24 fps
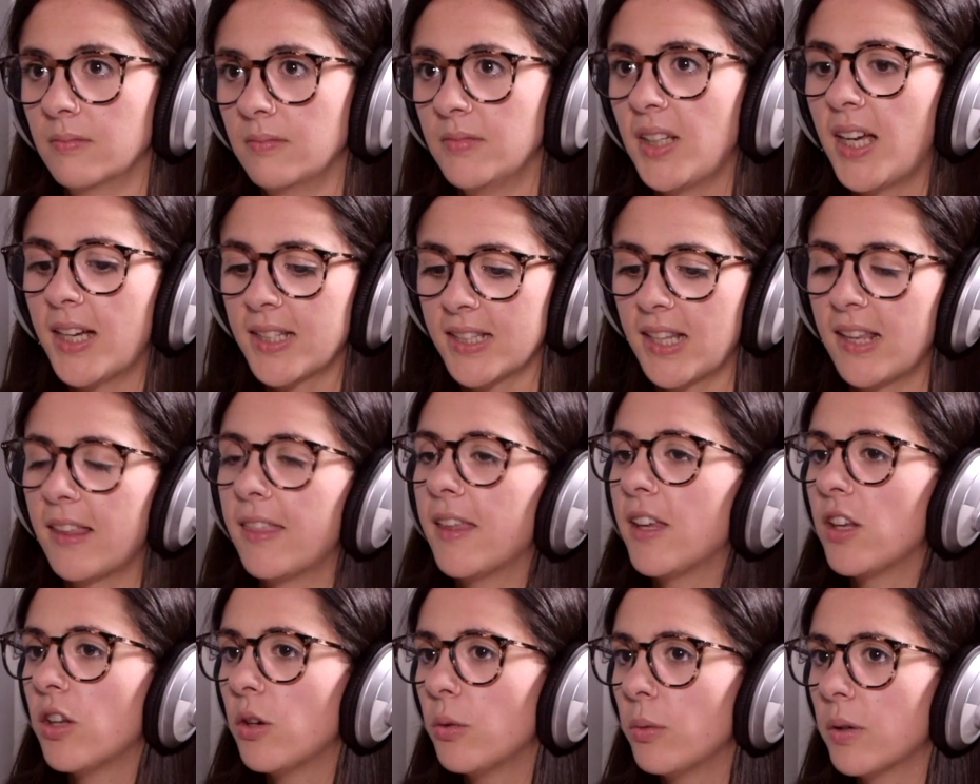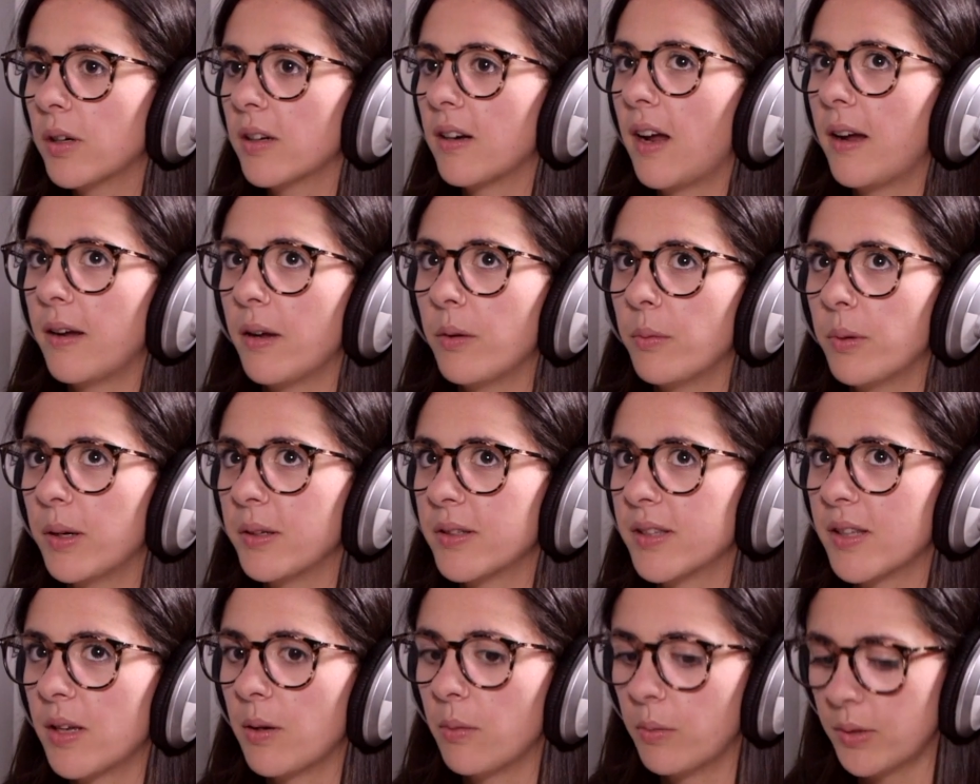because I think you were.
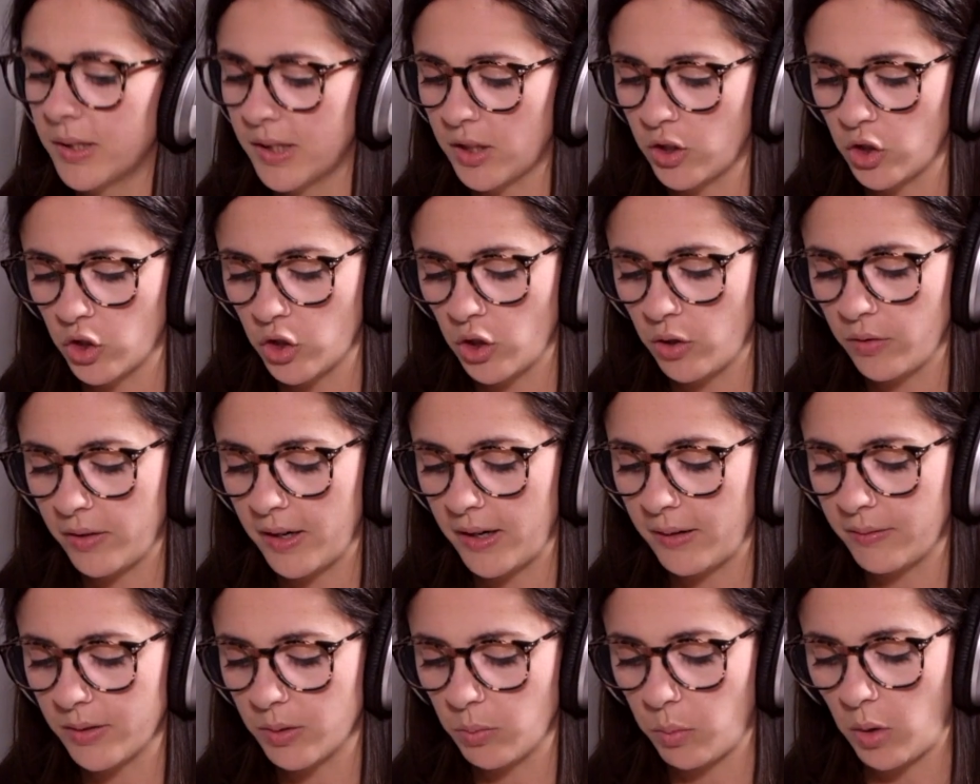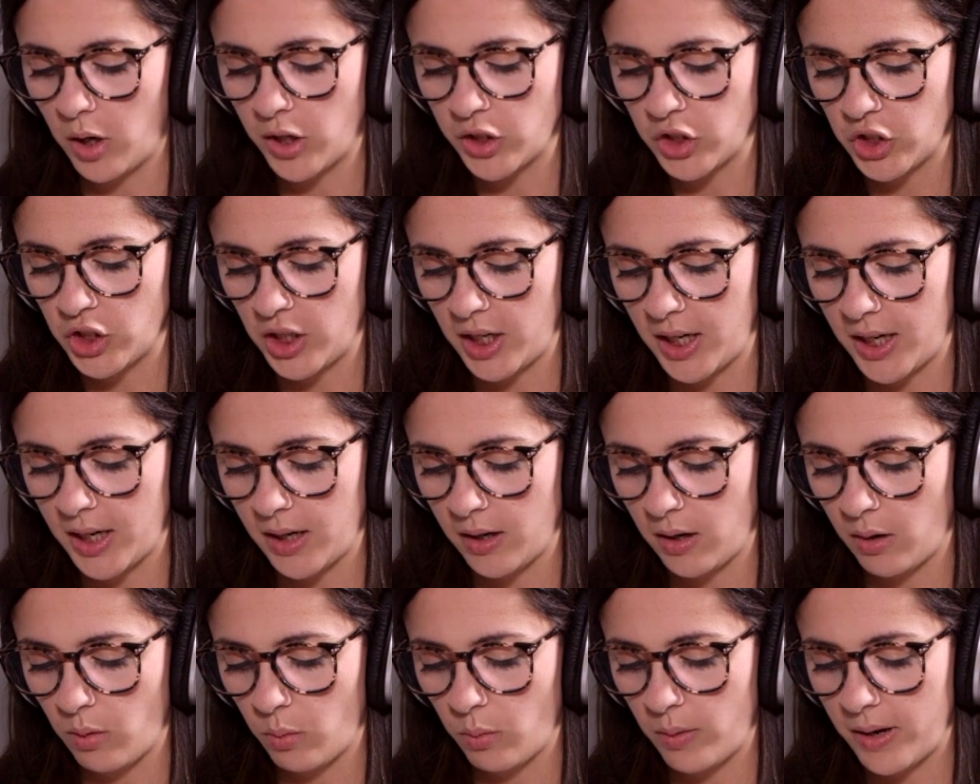It was a show that I was
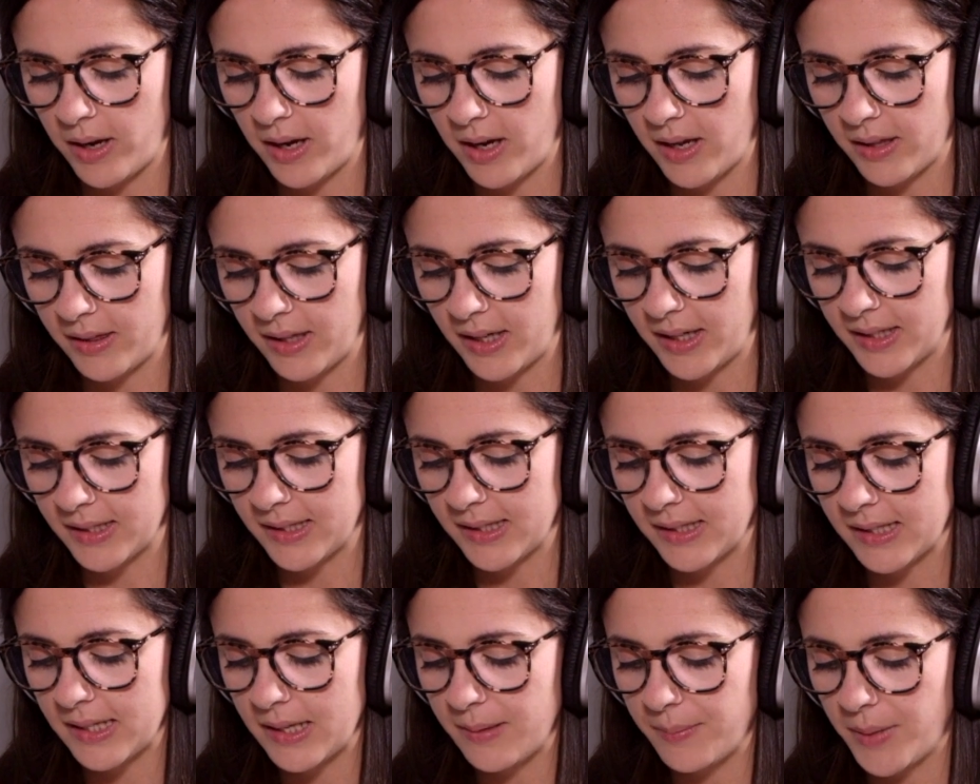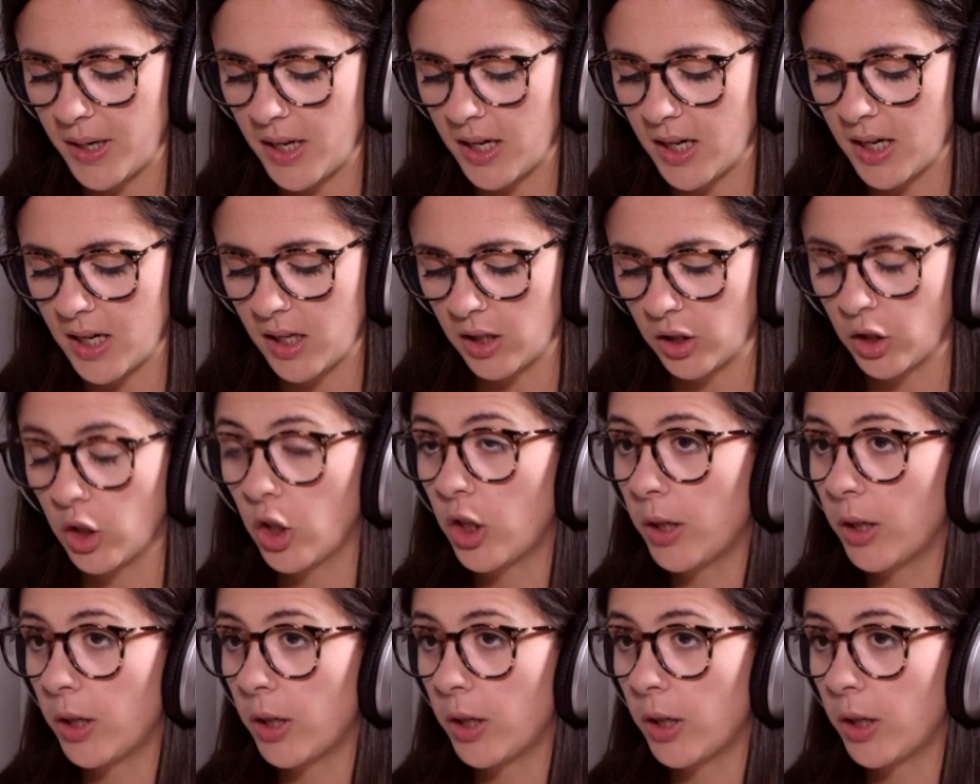watching with Hasima Lookman.